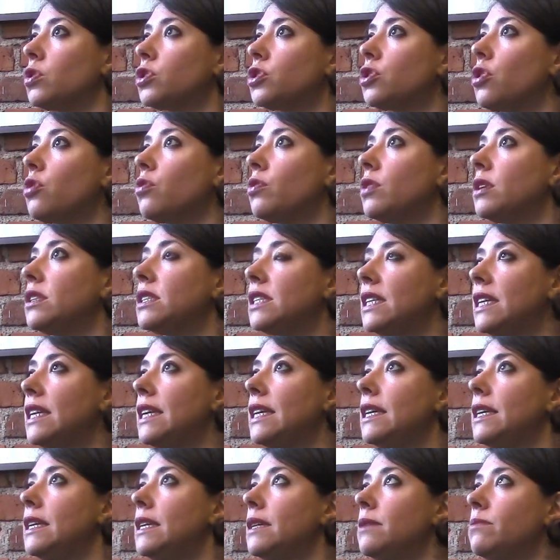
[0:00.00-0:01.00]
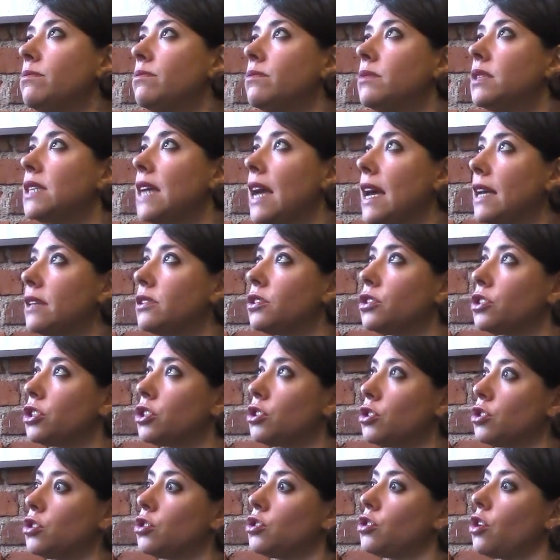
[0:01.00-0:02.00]
the team tends
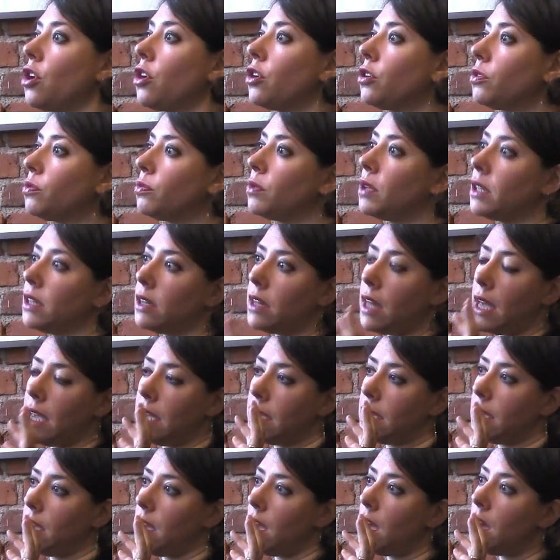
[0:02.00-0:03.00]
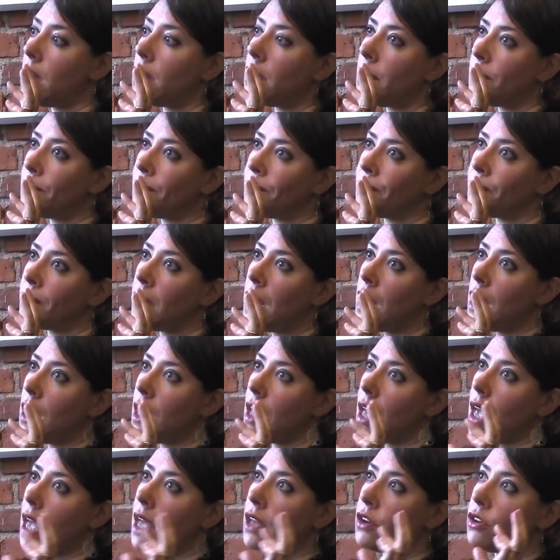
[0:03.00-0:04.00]
to start with like
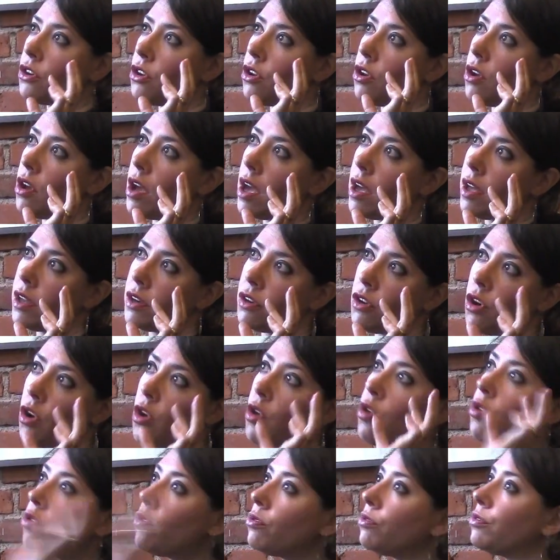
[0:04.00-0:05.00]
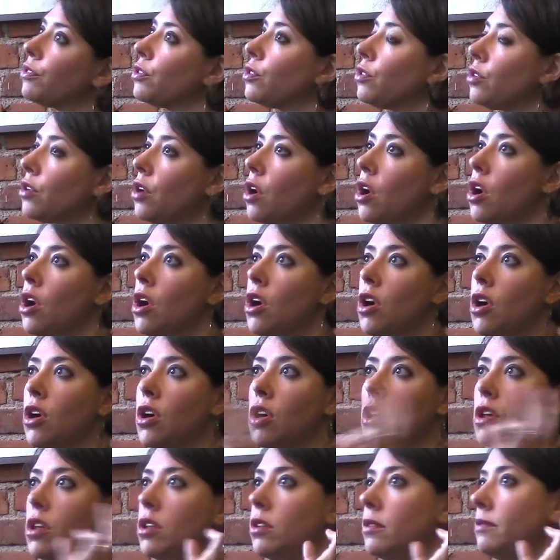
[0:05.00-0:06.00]
an
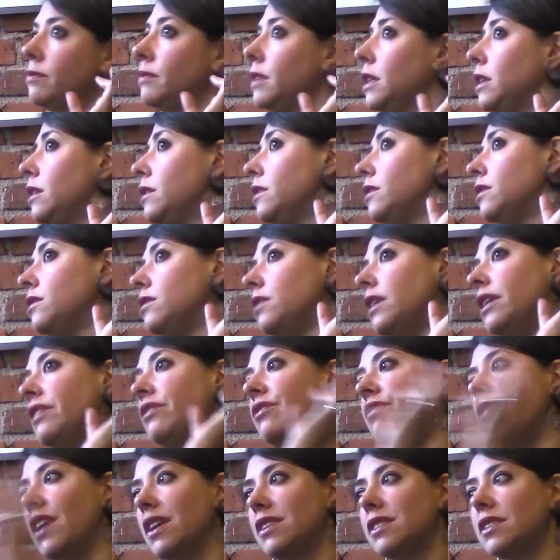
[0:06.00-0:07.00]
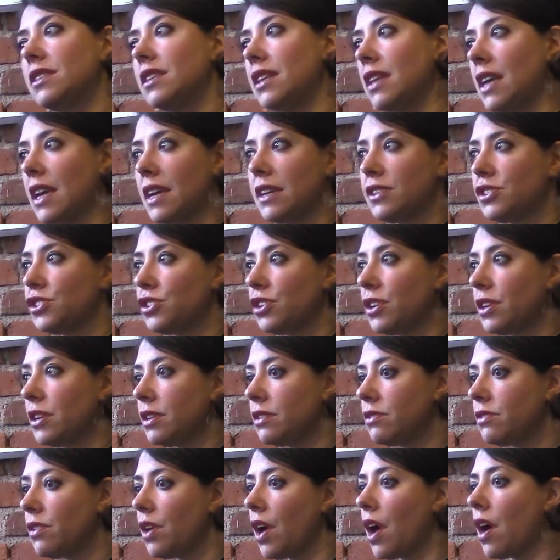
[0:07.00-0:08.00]
overall
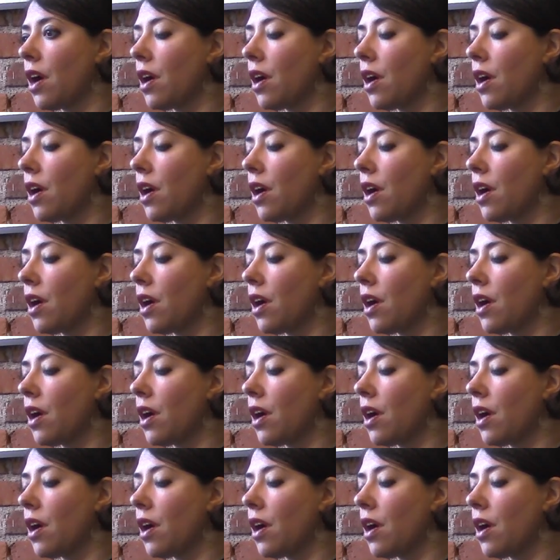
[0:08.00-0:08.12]
investigation.